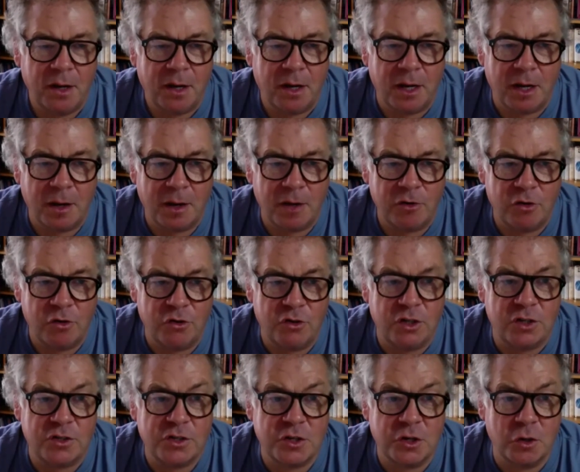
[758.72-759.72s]
You
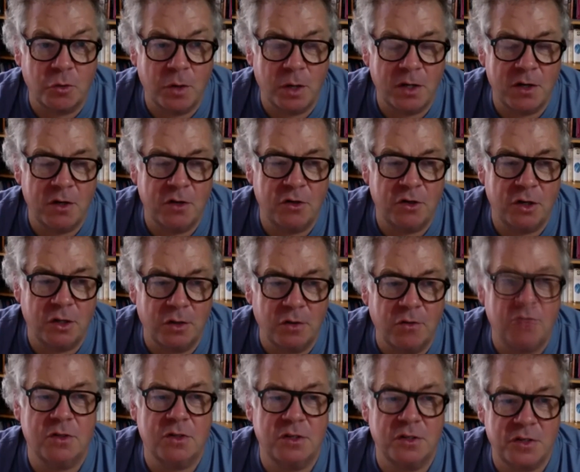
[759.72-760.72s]
just go in and you
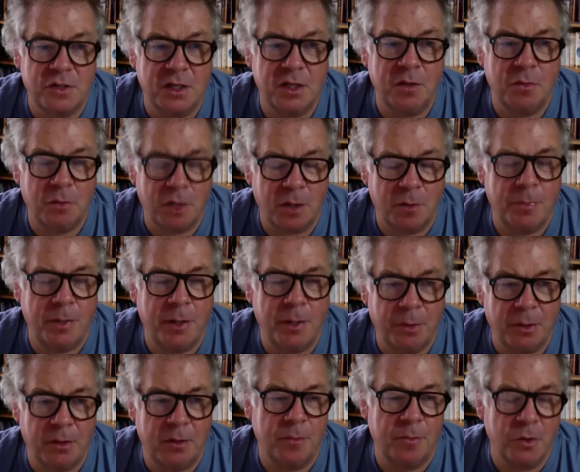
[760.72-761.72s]
look to see where
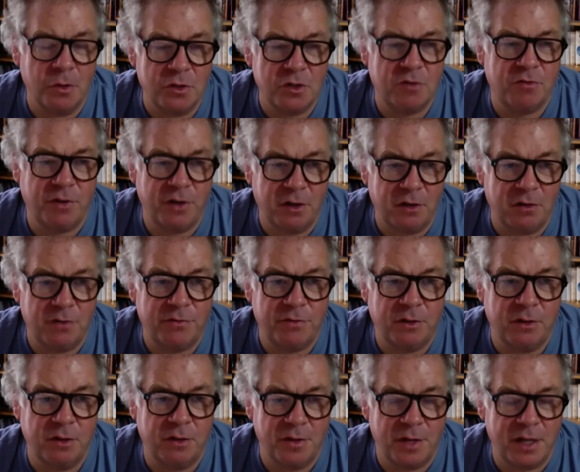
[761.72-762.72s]
people are most
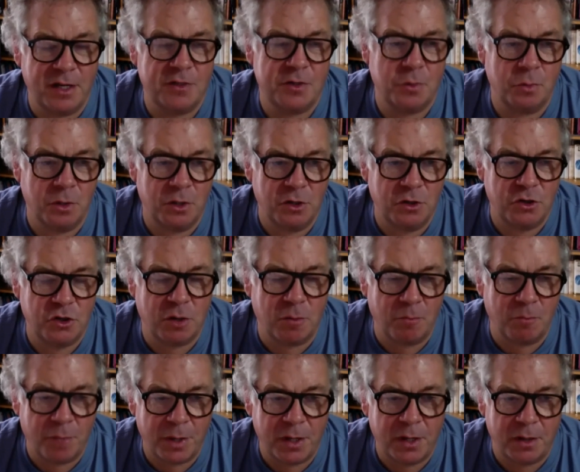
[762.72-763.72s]
fearful, and that's where you
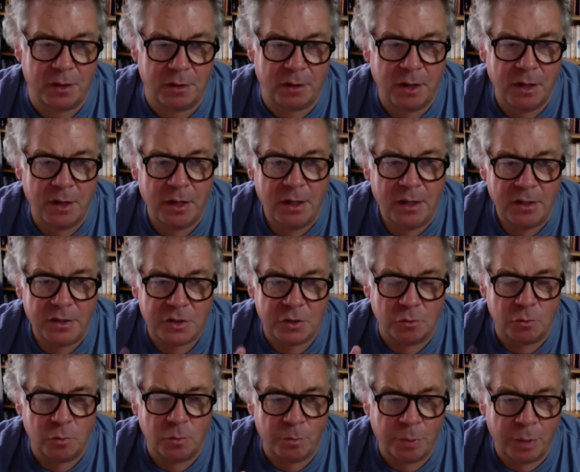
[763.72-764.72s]
jump in.
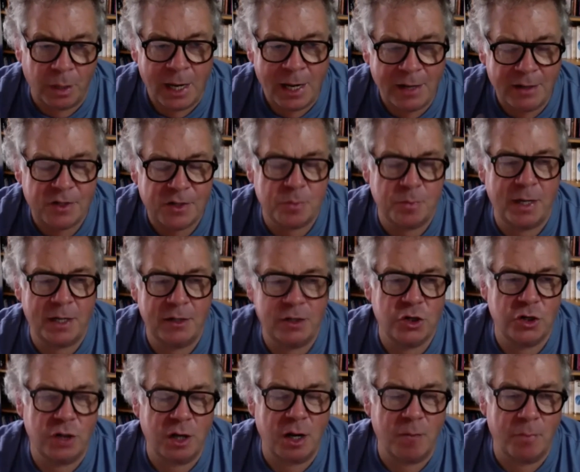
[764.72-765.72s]
So Blain's
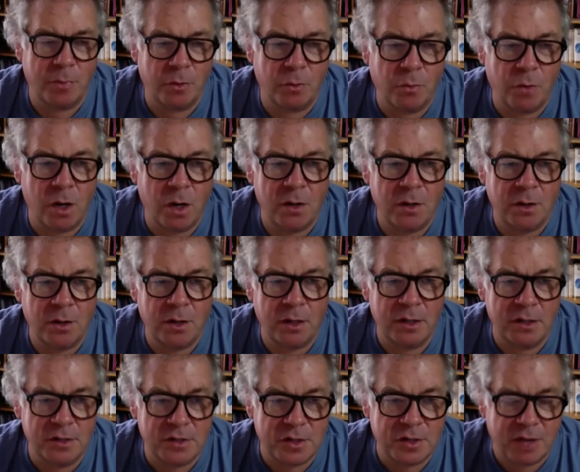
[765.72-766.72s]
mantra number one
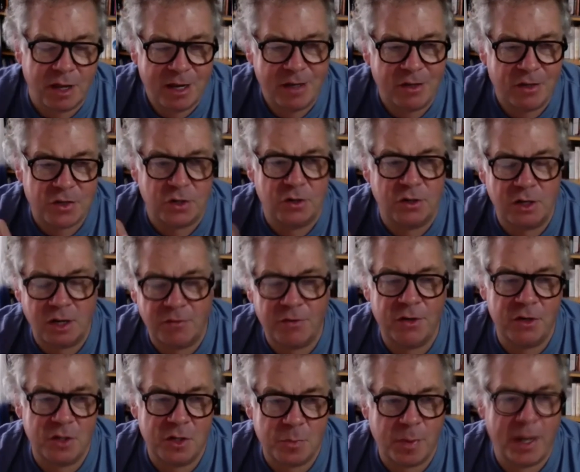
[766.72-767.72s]
is things are
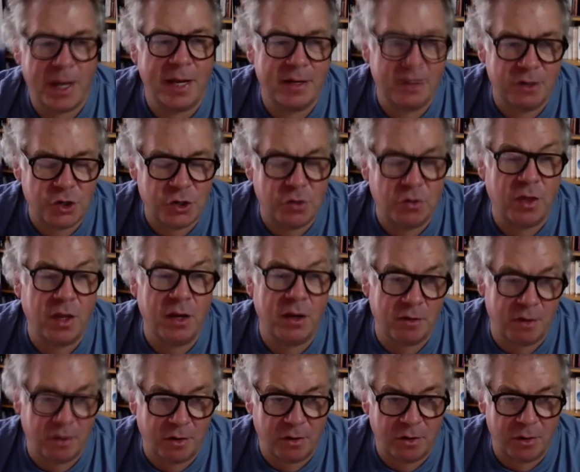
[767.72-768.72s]
never as bad as you
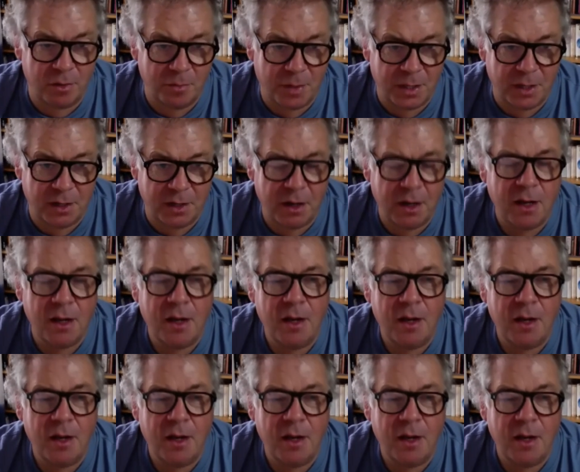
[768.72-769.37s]
think they're going to be.